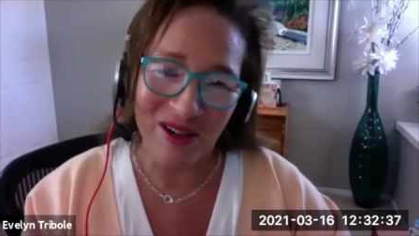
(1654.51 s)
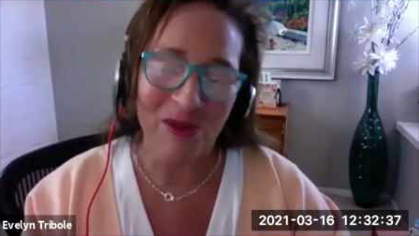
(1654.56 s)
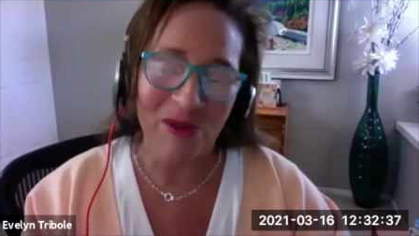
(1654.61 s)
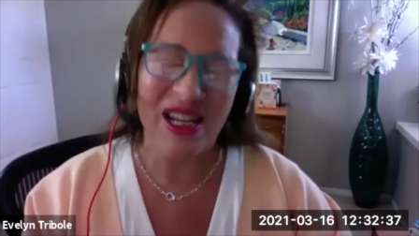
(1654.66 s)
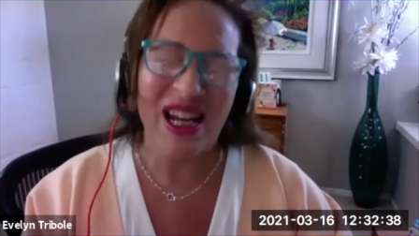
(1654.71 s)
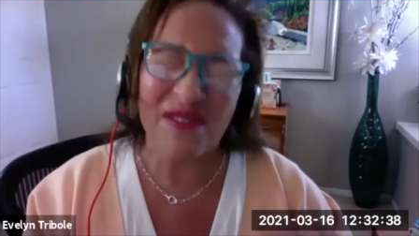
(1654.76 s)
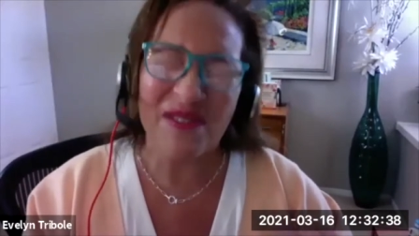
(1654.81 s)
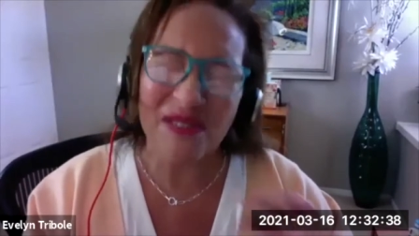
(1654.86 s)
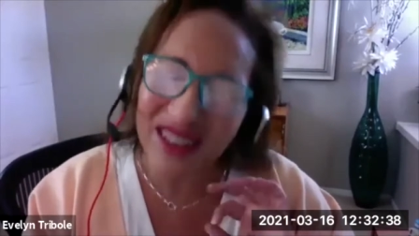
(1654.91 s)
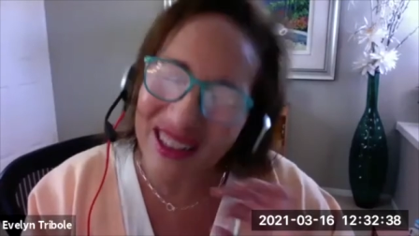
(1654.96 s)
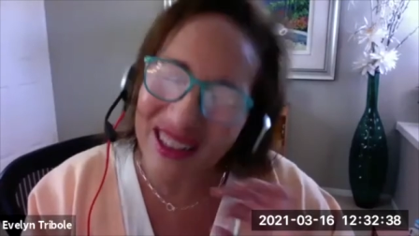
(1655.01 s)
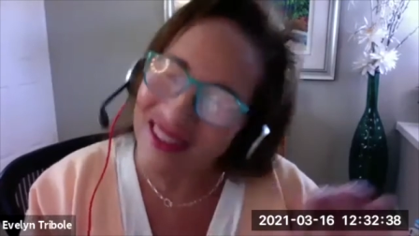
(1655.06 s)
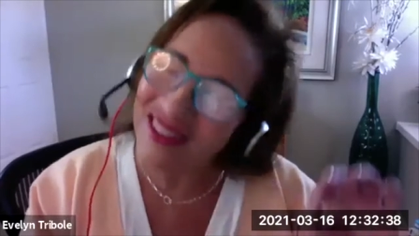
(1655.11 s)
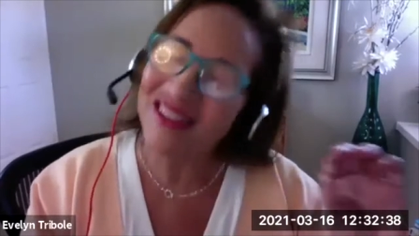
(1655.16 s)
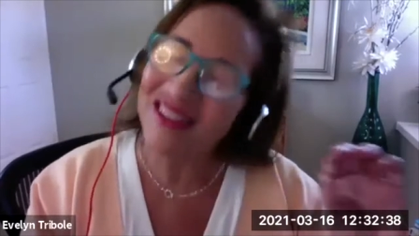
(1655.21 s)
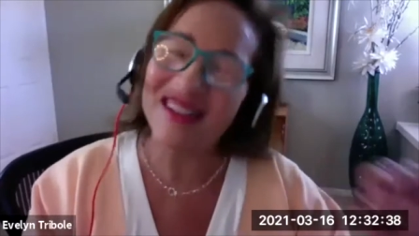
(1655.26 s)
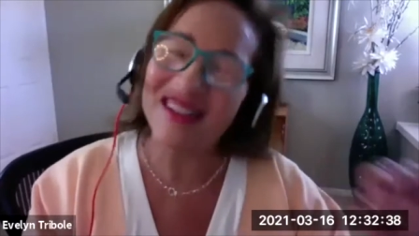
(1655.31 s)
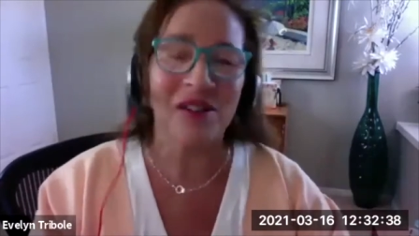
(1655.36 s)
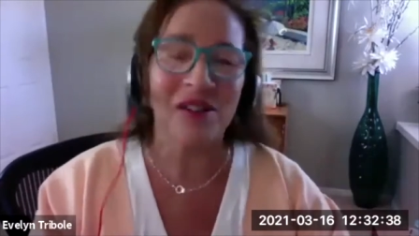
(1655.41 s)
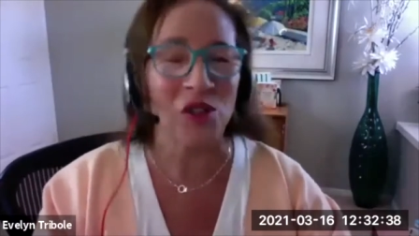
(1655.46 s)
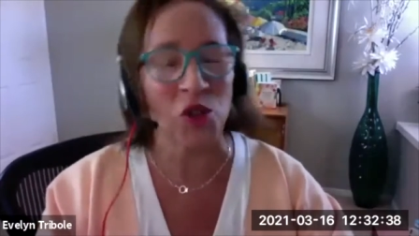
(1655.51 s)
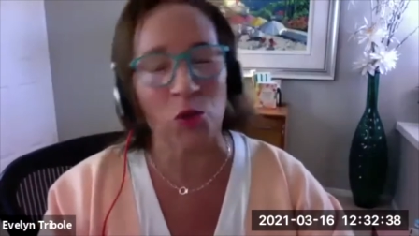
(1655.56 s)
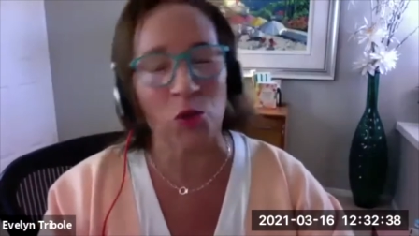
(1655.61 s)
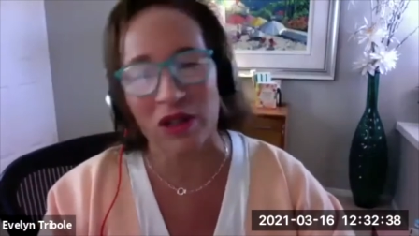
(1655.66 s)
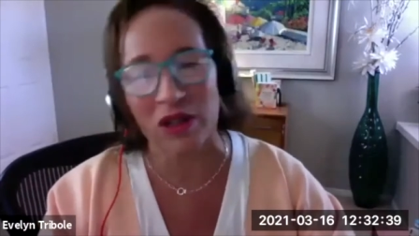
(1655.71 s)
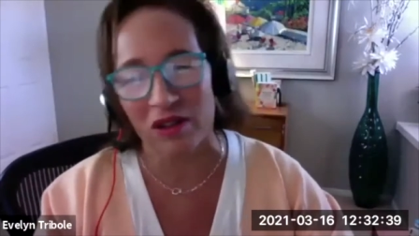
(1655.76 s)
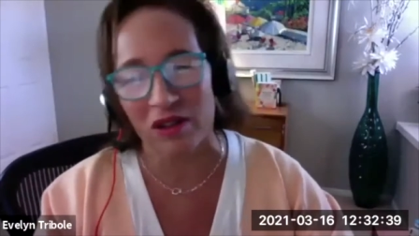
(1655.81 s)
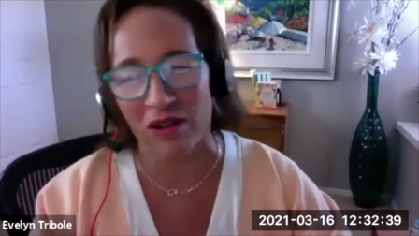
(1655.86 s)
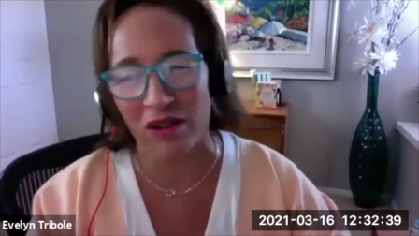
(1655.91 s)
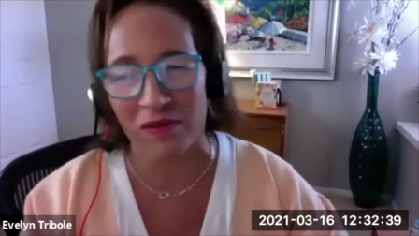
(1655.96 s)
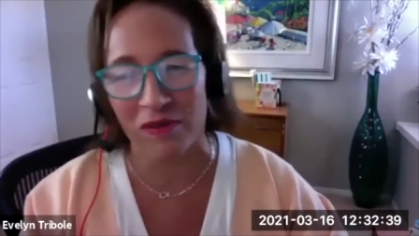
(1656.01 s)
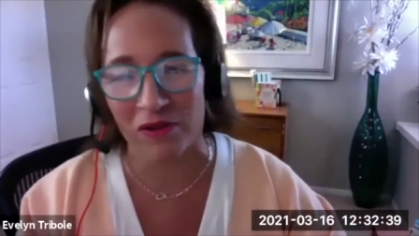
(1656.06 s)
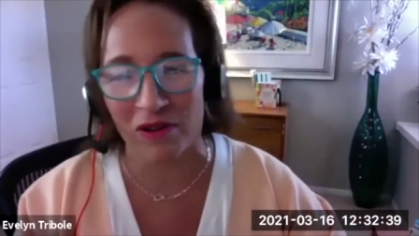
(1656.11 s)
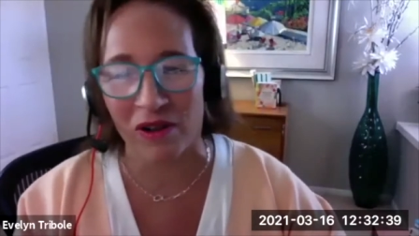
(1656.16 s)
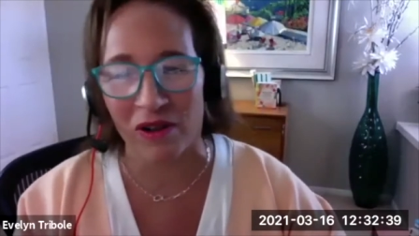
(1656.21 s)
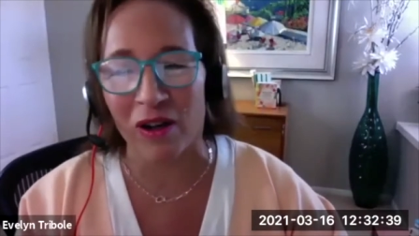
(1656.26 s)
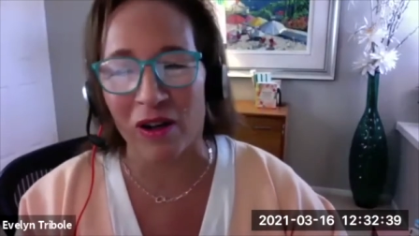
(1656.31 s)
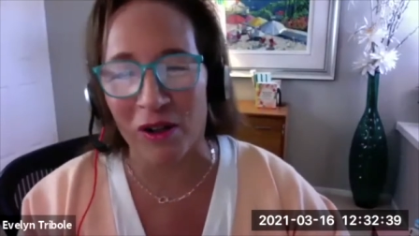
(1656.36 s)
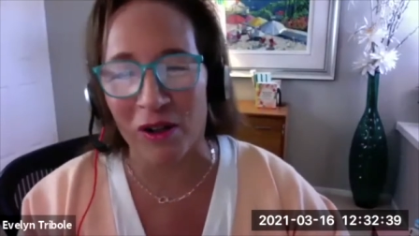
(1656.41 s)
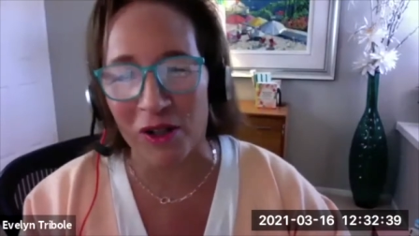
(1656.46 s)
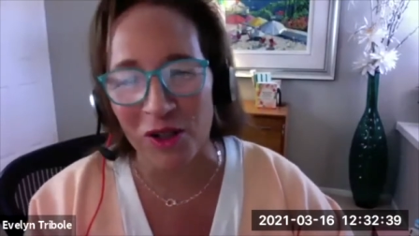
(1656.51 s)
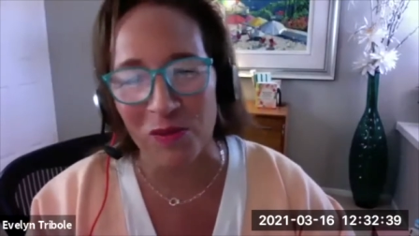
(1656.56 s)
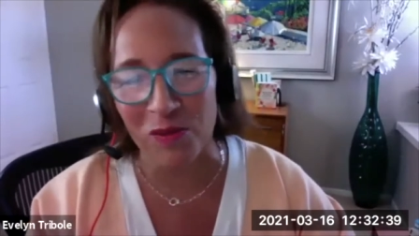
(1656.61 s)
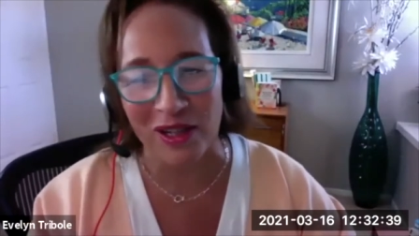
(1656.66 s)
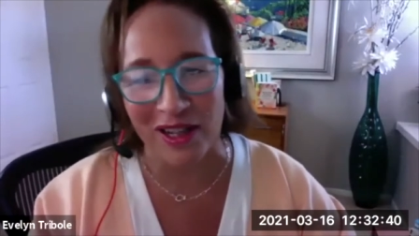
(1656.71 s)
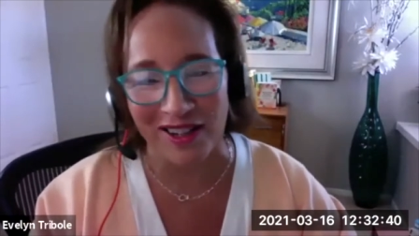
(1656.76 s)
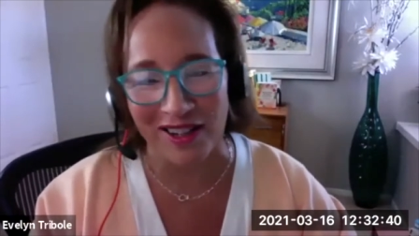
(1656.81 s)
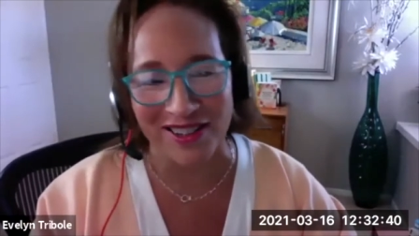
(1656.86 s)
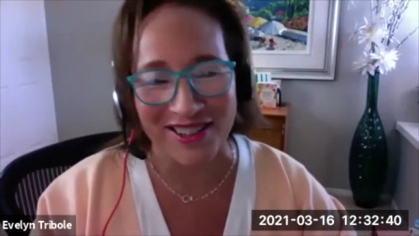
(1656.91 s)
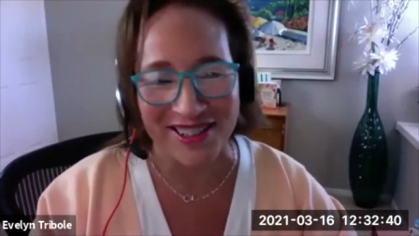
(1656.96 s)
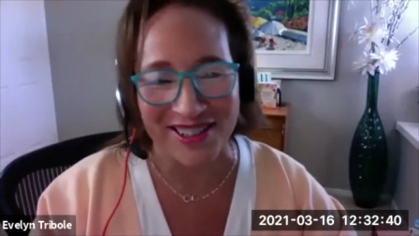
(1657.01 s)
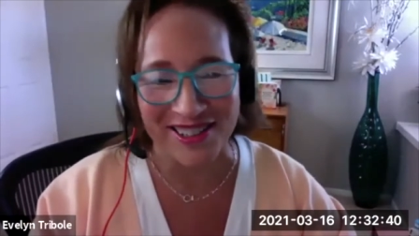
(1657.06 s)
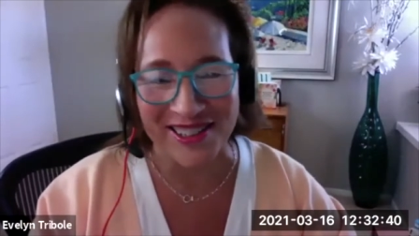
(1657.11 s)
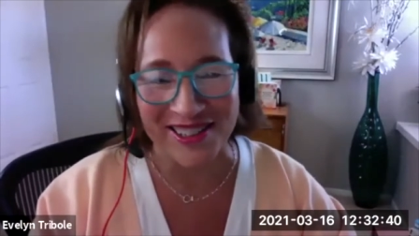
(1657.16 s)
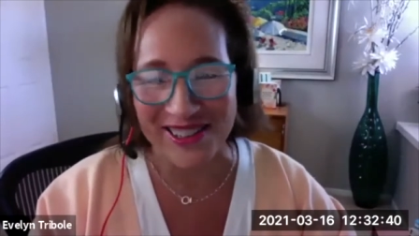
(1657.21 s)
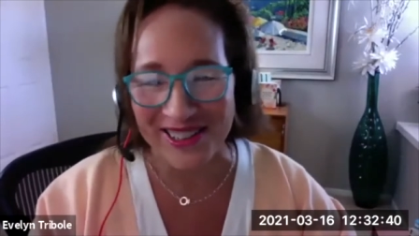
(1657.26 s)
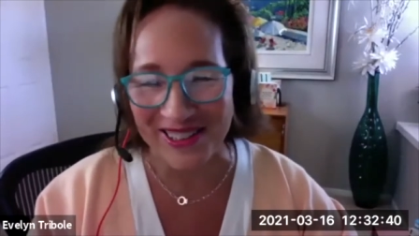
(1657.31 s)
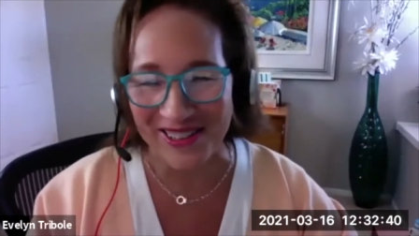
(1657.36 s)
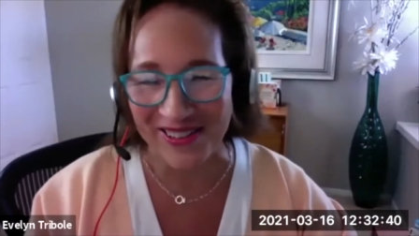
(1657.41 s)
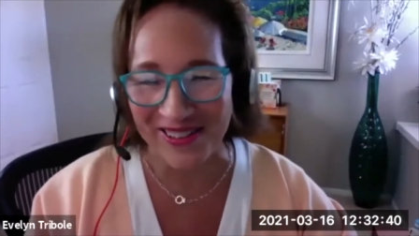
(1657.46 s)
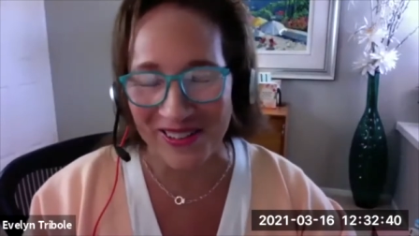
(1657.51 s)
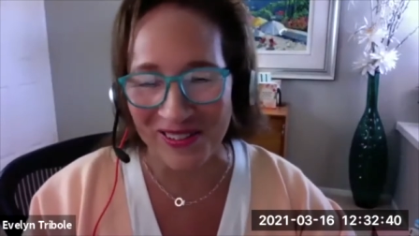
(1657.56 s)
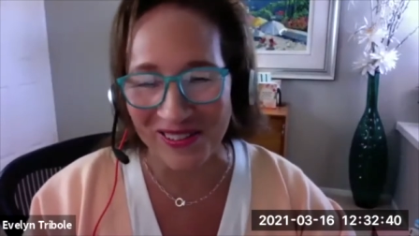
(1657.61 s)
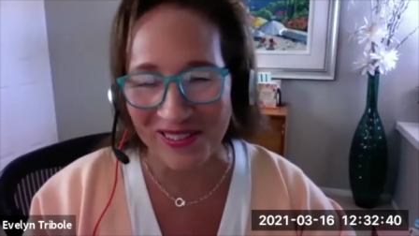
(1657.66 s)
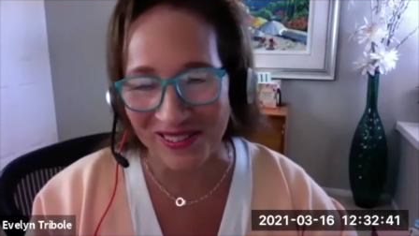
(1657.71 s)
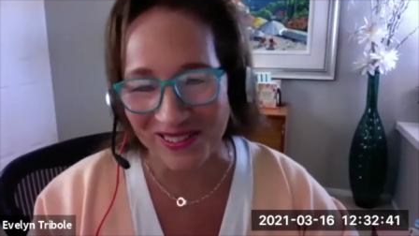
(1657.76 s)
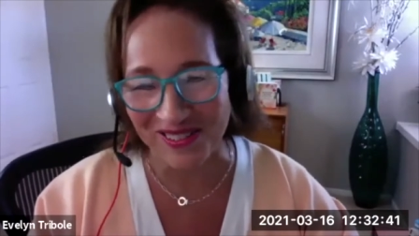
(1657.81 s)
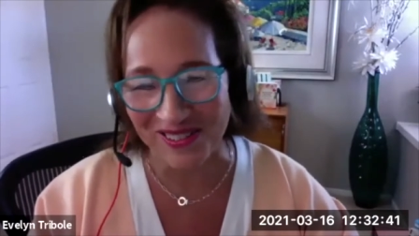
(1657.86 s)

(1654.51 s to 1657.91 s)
we have unconditional regard for our humanity you know